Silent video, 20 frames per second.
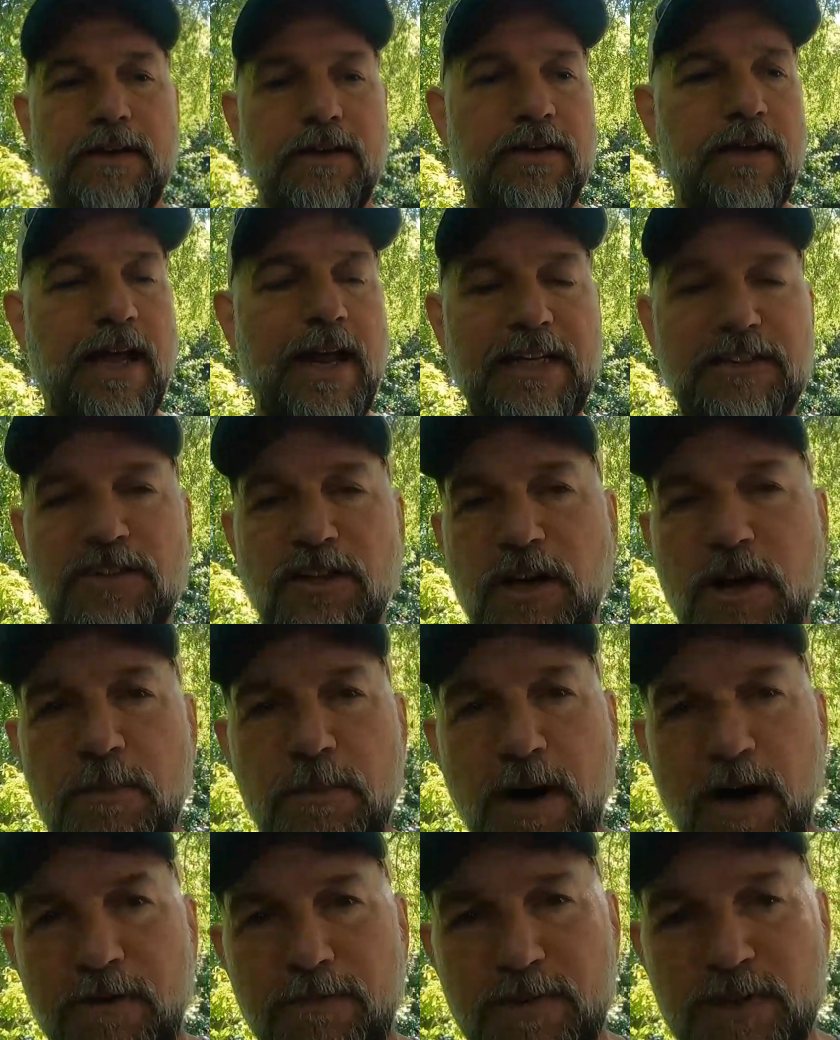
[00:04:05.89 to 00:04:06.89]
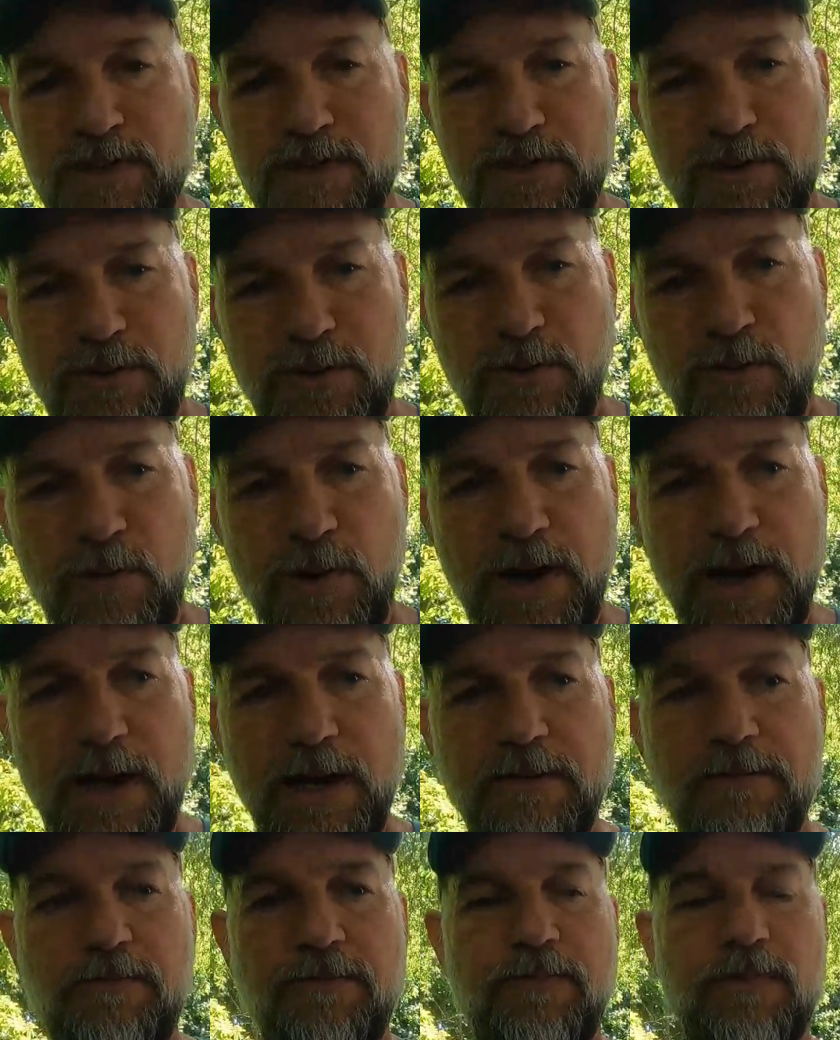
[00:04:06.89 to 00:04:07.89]
it has to come off a certain
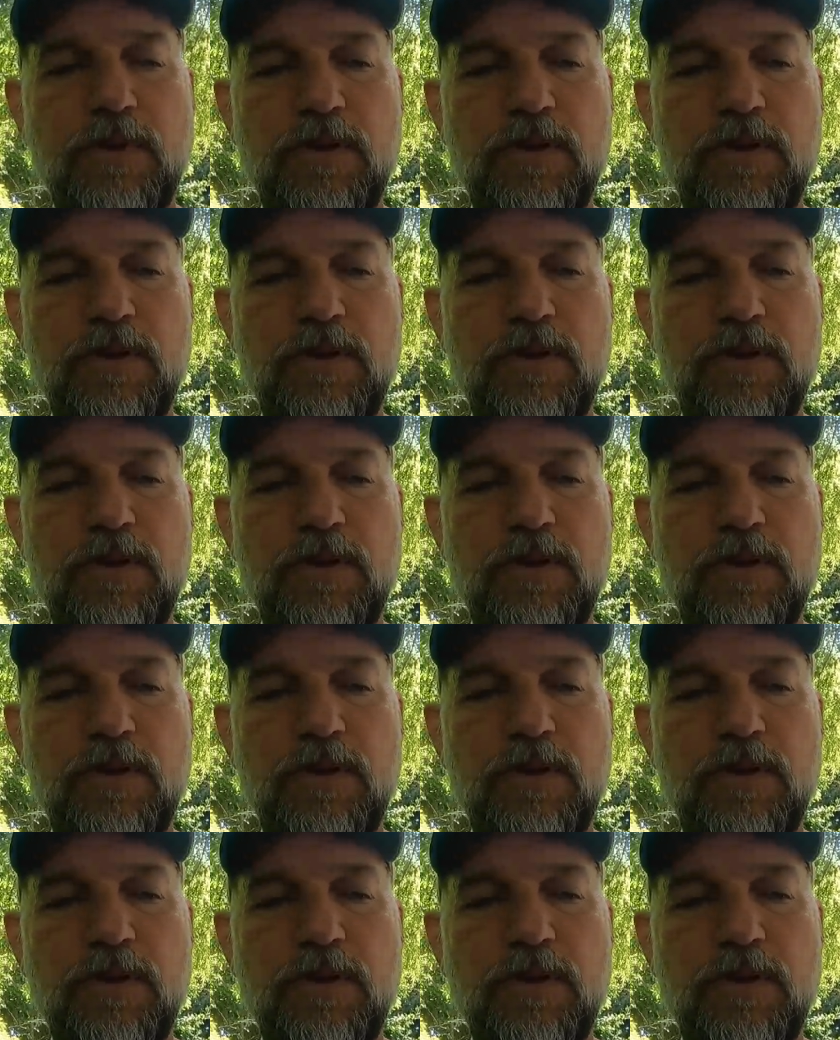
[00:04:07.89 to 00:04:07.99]
way.